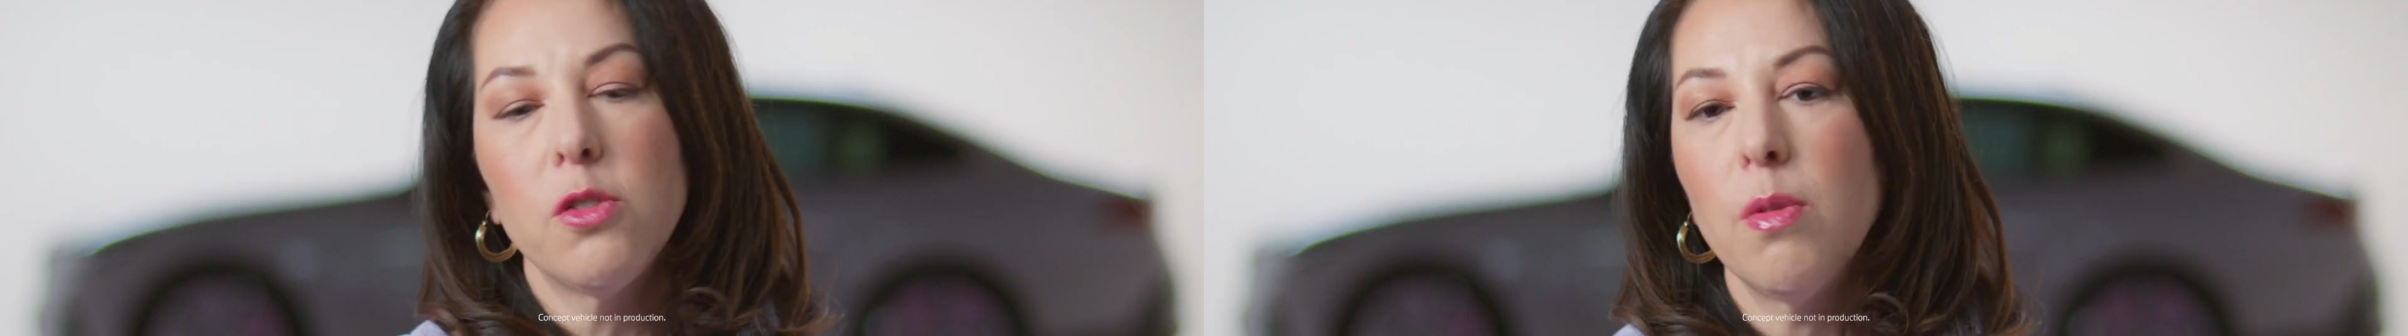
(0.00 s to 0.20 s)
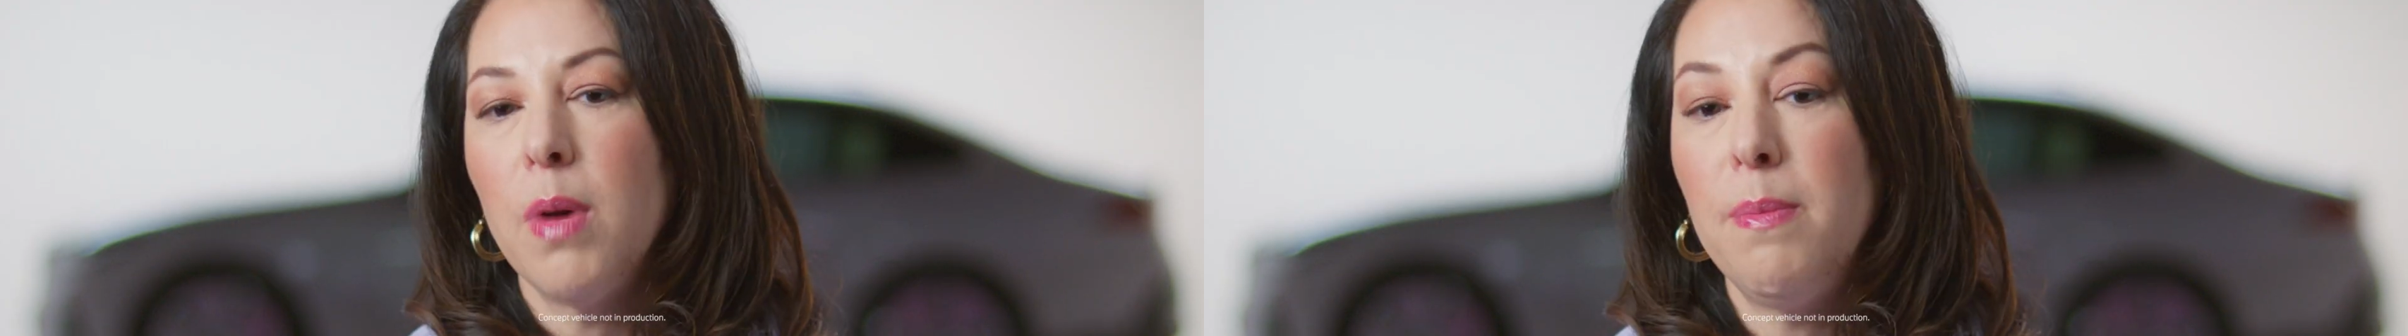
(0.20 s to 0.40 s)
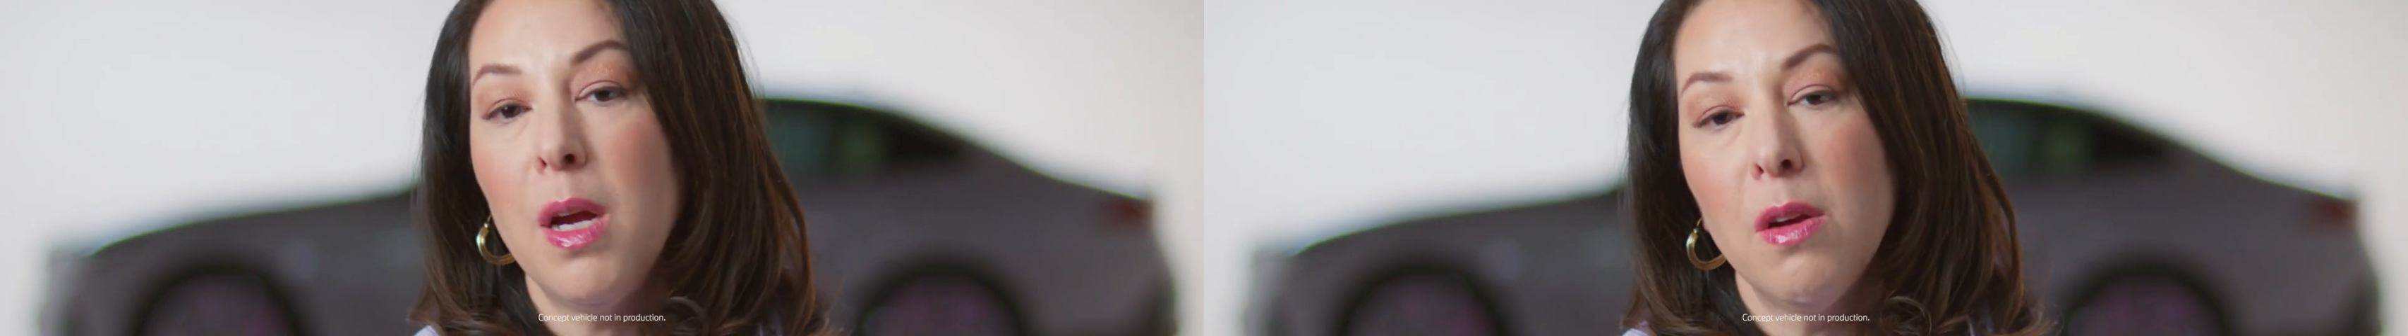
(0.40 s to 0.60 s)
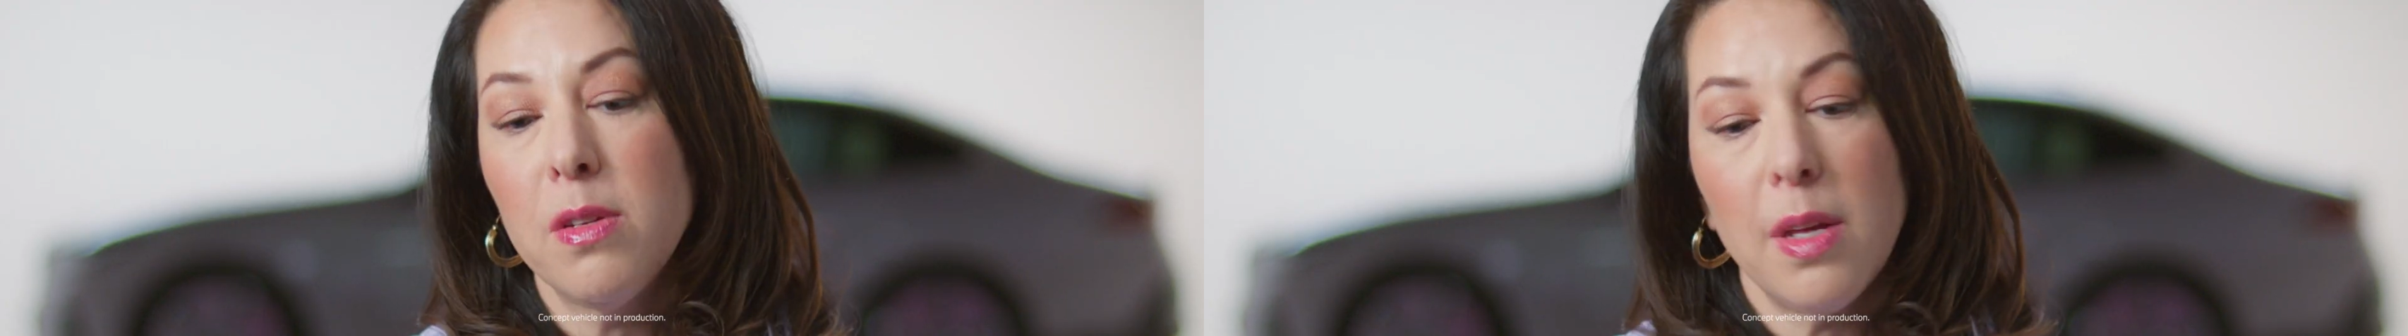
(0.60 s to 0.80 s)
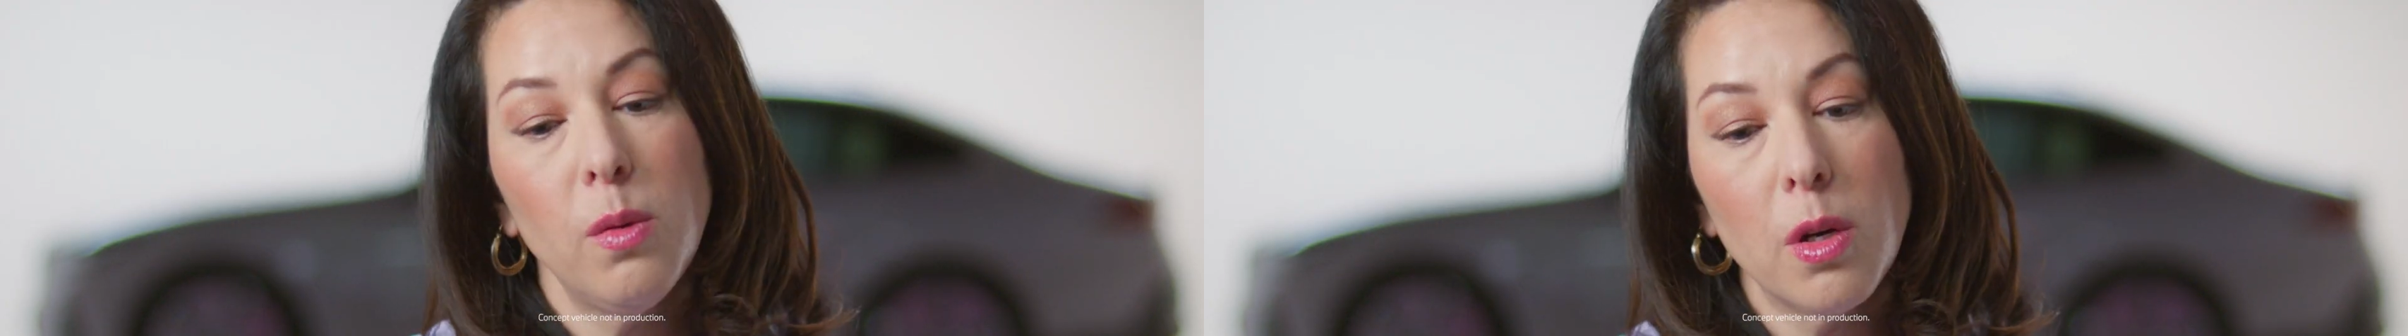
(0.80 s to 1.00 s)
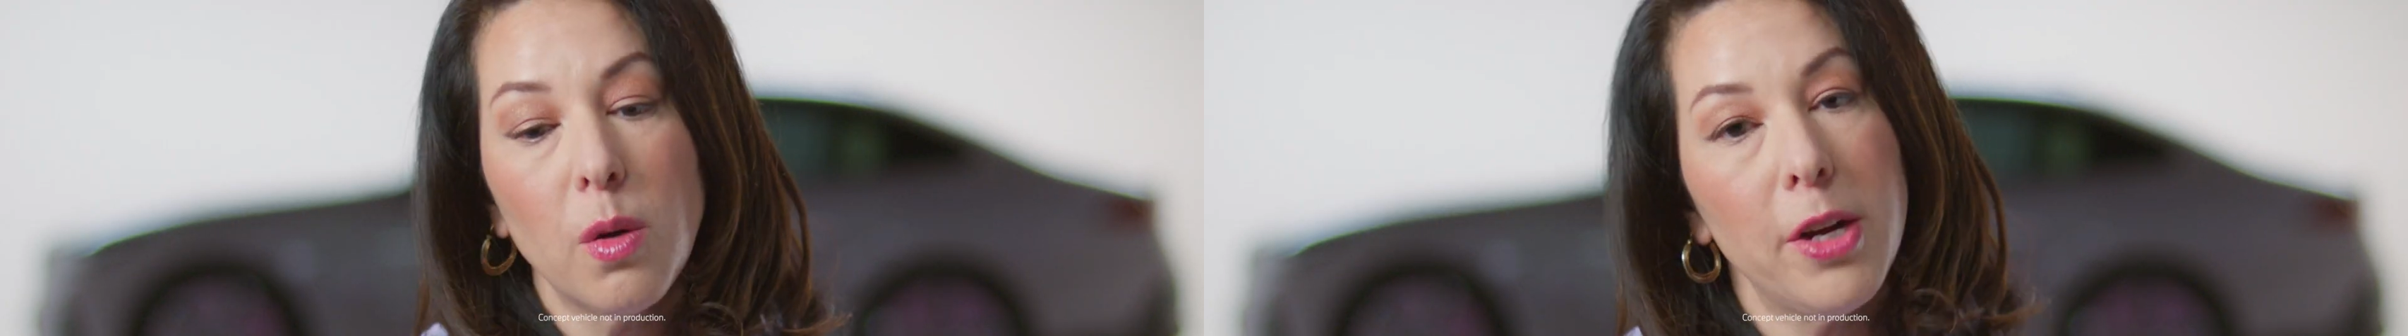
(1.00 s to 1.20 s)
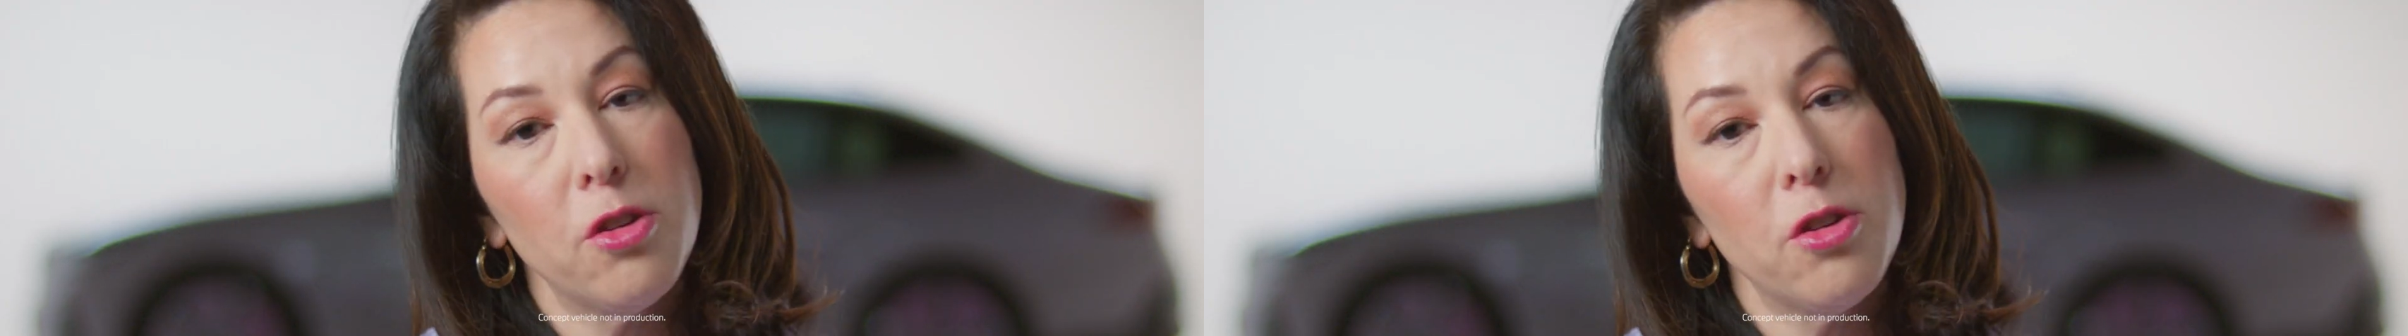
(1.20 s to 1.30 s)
from my parents. They were quite